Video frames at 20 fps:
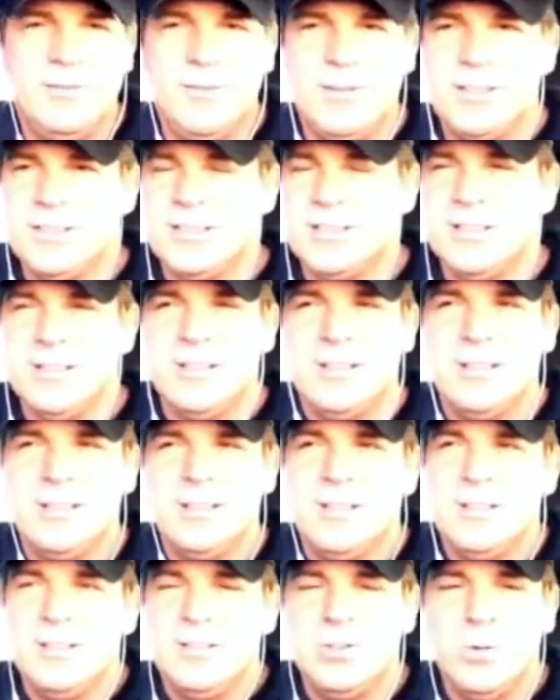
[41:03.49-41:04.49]
If it's
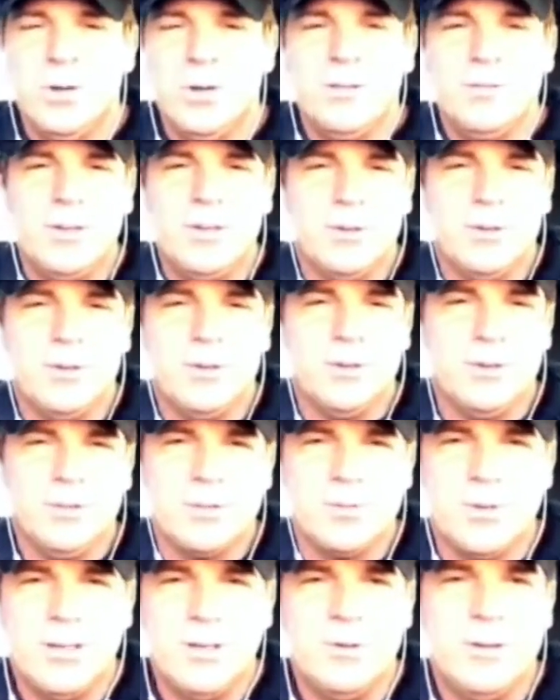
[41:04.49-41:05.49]

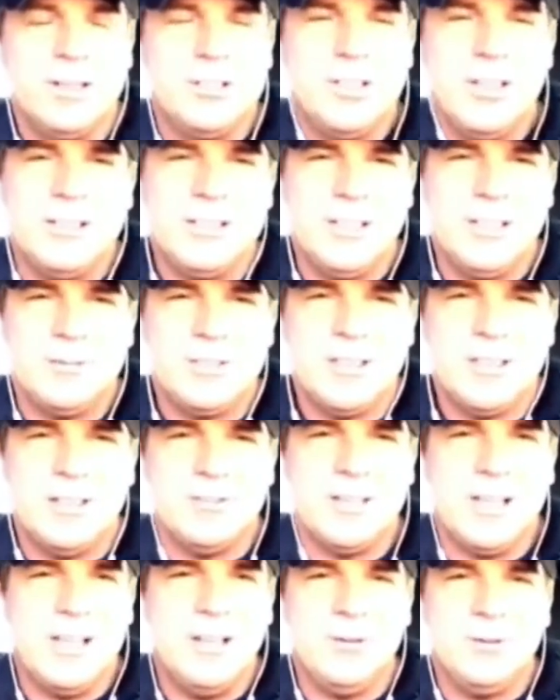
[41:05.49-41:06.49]
12-year-olds running around chasing
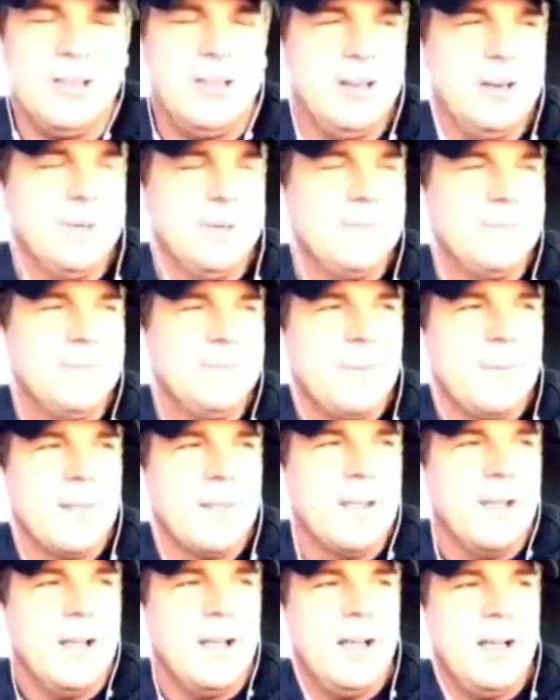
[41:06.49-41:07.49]
themselves, I don't care.
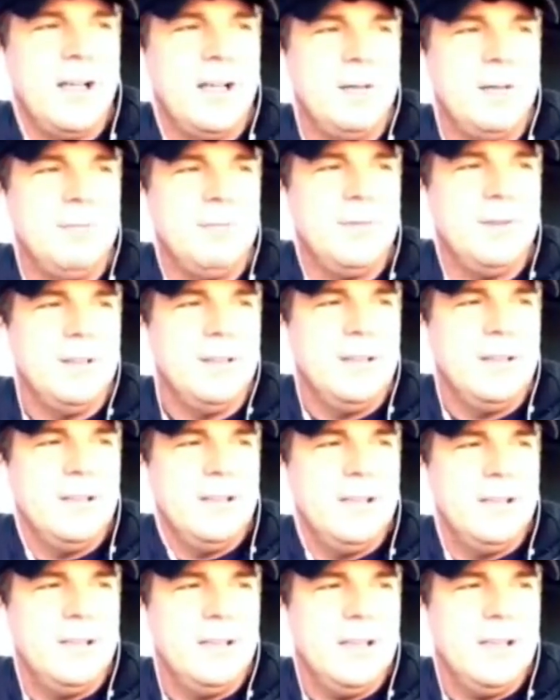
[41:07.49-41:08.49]
Um,
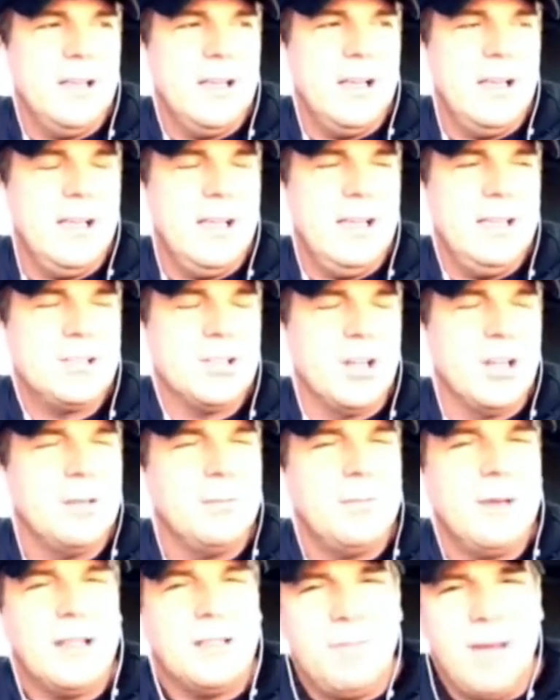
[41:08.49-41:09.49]
it's
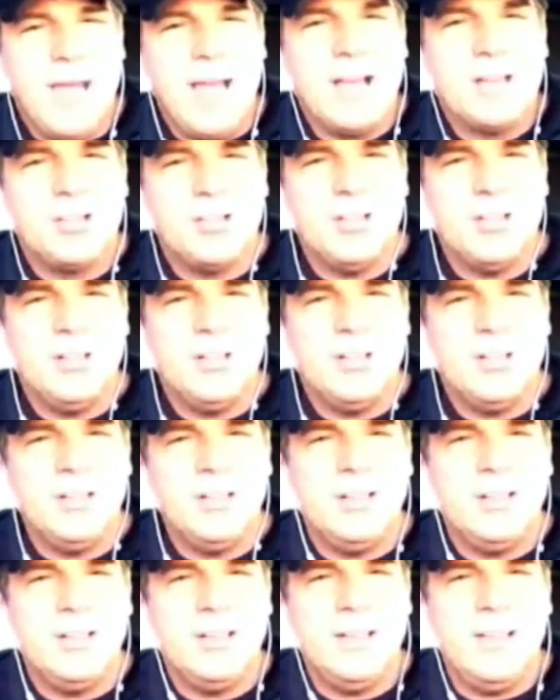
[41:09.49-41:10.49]
all about passion,
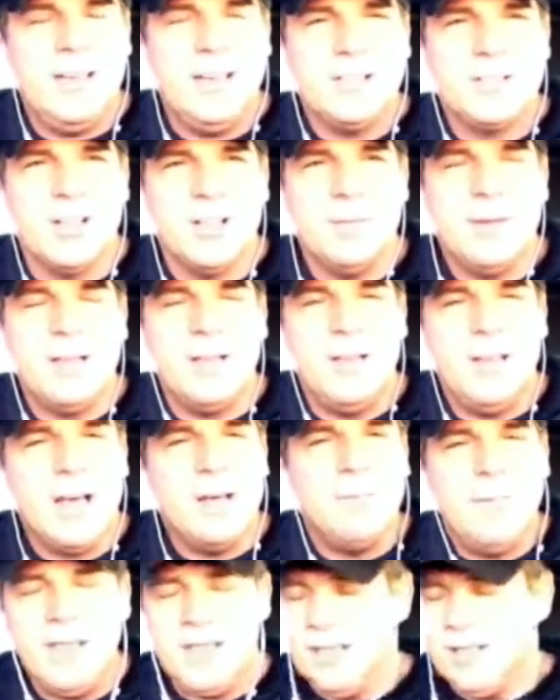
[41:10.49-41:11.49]
and it's all about
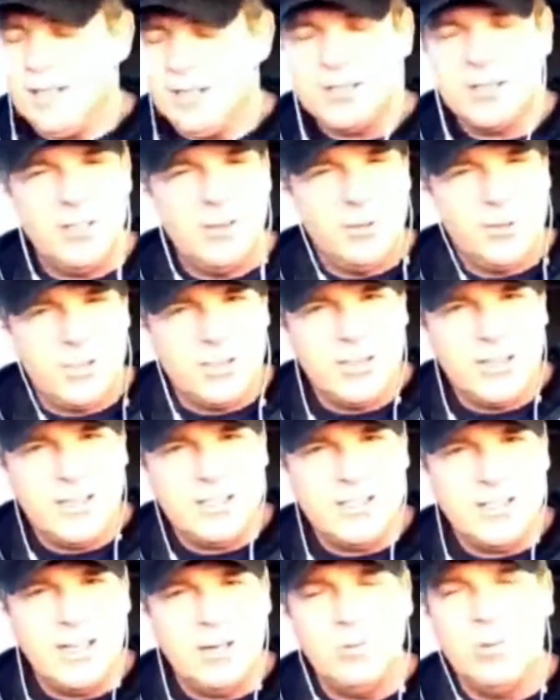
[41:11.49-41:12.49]
not making excuses,
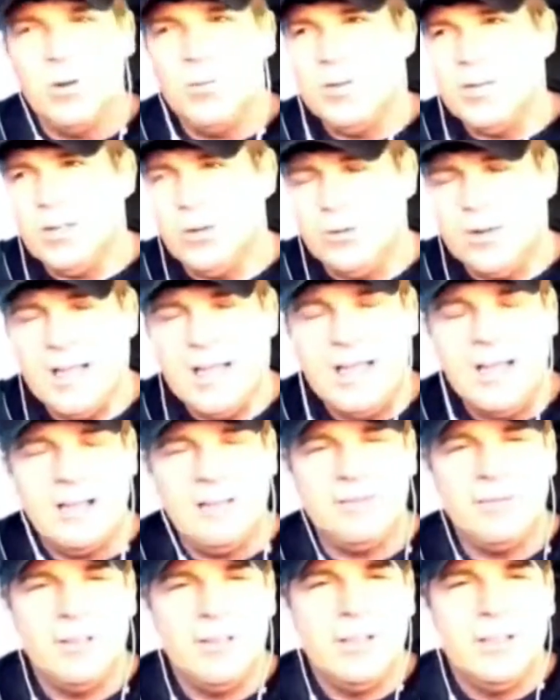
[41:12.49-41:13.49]
not saying, well, we don't
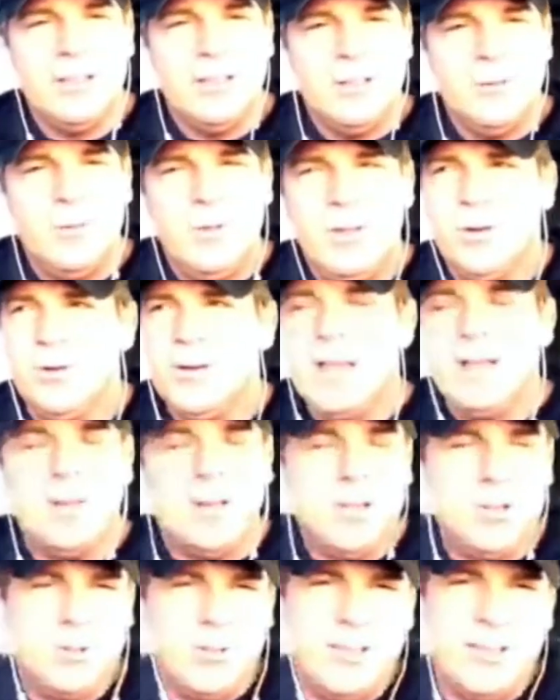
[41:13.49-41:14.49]
have
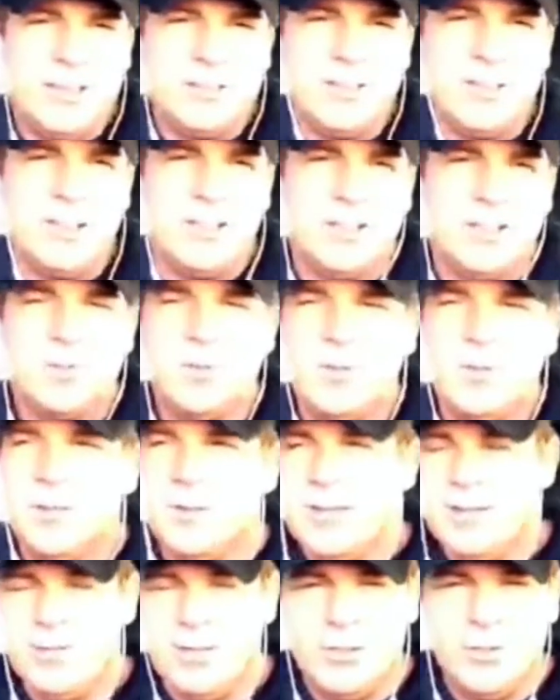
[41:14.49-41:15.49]
$100,000, we
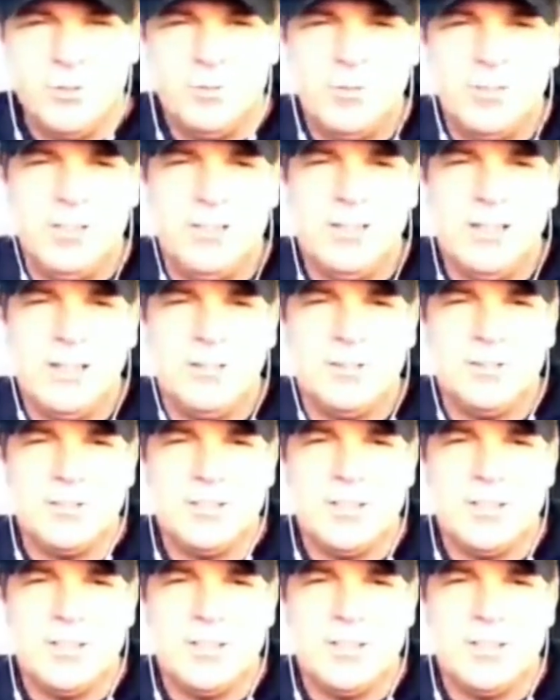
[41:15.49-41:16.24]
don't have $100 million.